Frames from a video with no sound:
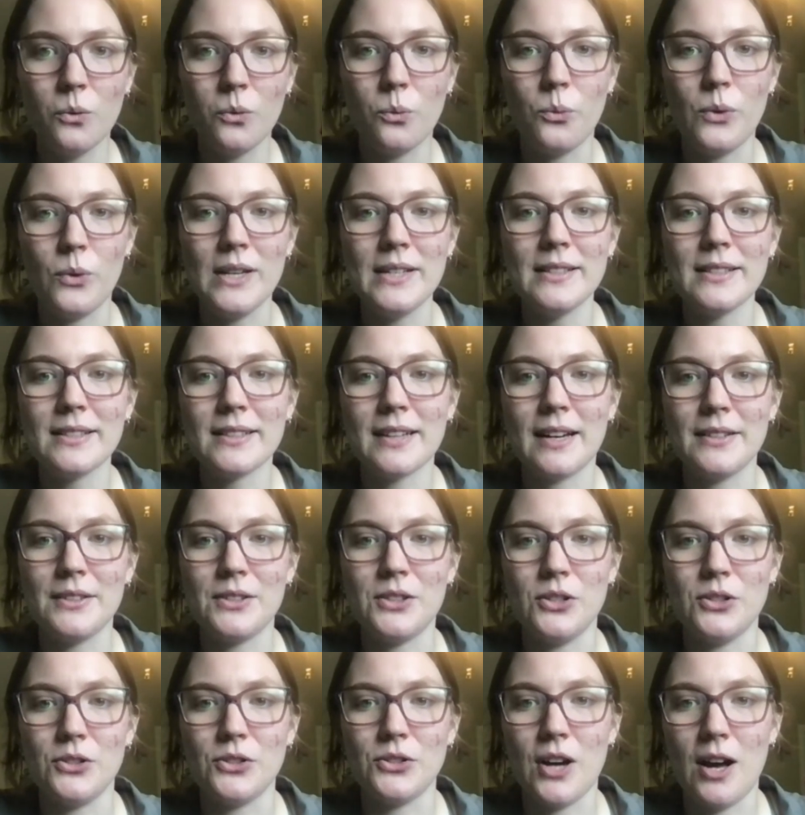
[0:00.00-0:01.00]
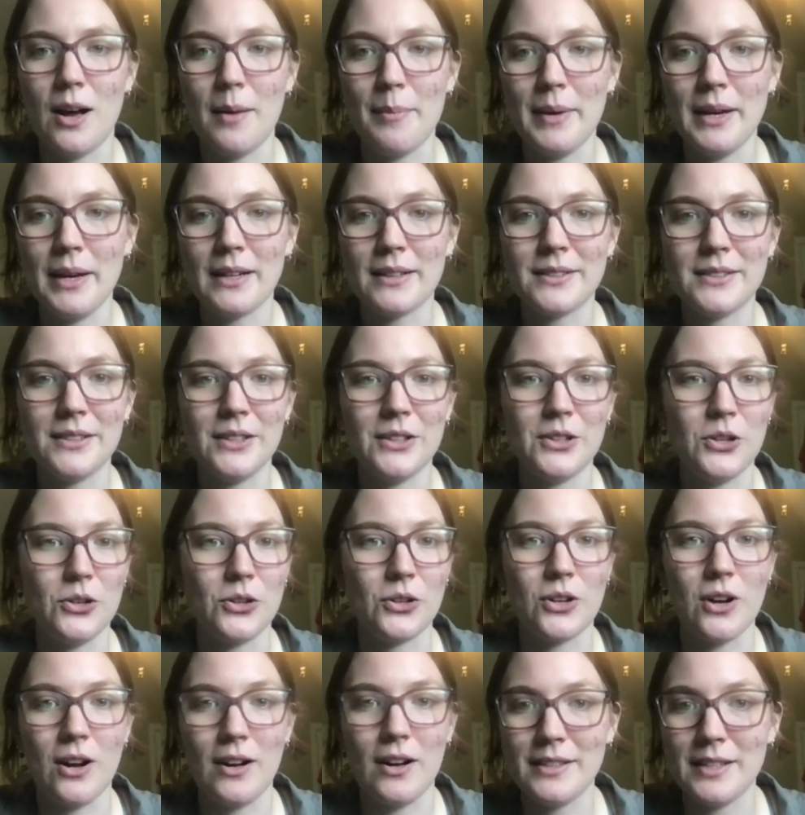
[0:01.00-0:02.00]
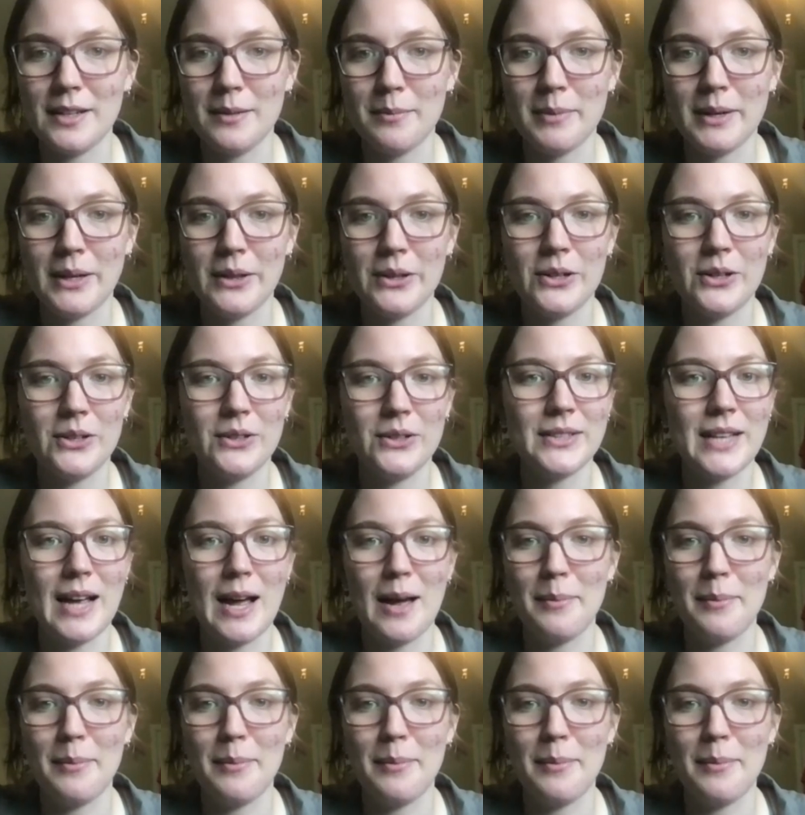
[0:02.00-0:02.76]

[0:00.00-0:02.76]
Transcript: We discussed your topics, your content pillars,